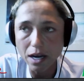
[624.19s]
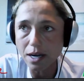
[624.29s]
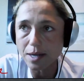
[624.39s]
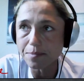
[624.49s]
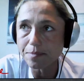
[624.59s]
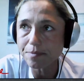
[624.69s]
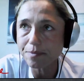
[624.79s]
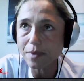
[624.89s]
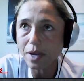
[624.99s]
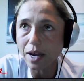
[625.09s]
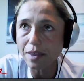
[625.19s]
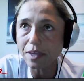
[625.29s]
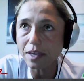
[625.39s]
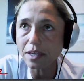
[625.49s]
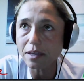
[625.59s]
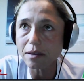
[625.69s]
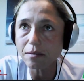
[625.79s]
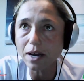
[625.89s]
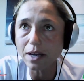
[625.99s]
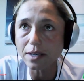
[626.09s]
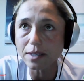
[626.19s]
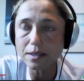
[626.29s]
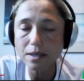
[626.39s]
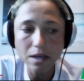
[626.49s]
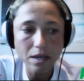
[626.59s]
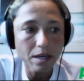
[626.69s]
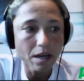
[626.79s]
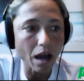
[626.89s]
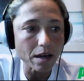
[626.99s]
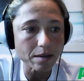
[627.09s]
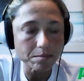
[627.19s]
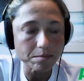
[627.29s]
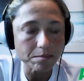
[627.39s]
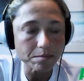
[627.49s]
I think it kind of